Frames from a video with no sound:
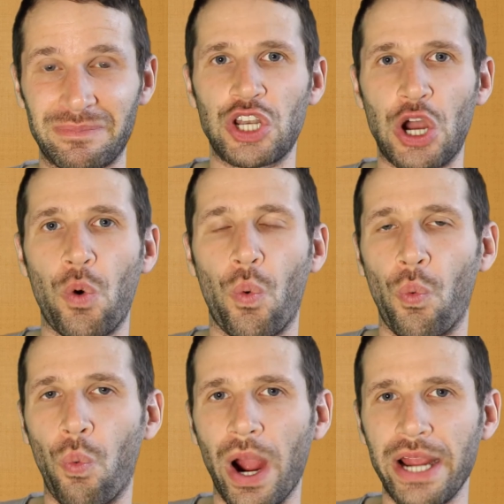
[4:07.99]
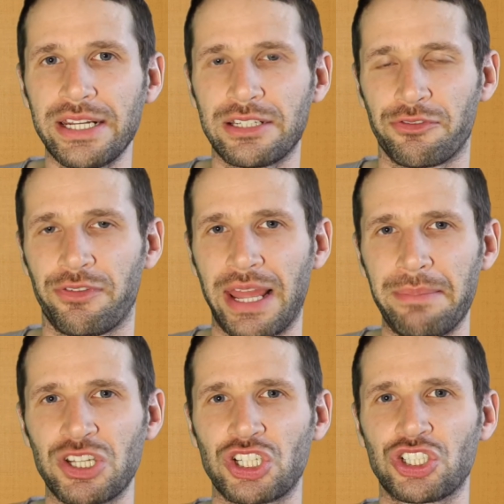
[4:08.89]
Now, why did
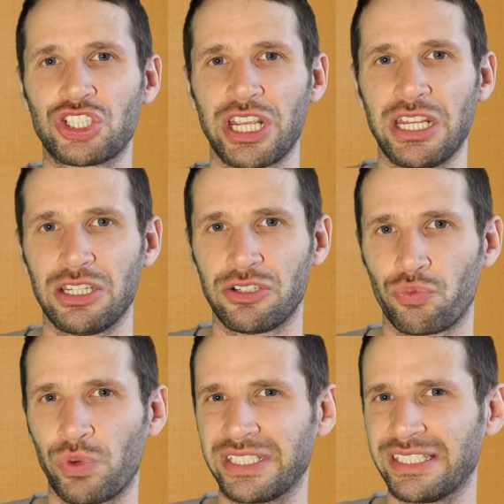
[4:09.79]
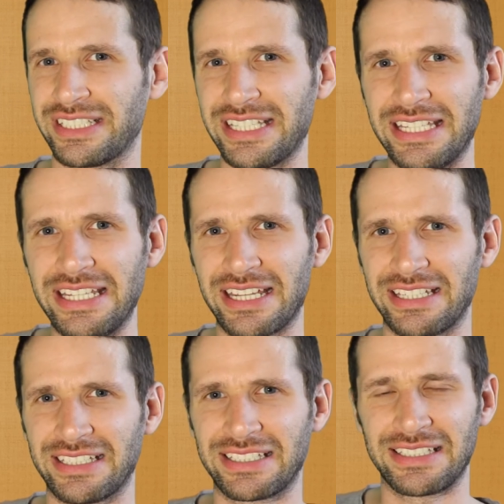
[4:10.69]
Flemish change with this E and
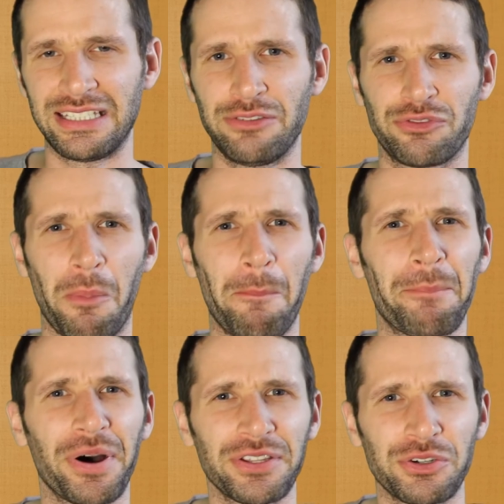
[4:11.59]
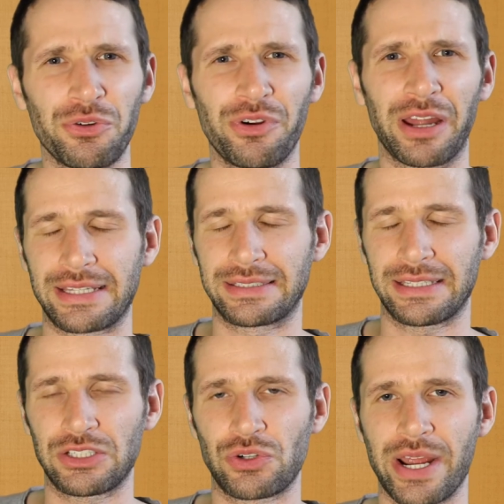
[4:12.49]
this C from pannenkoek,
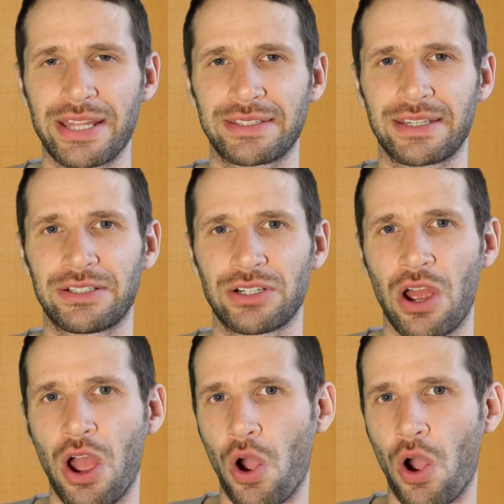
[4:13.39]
etc., etc.?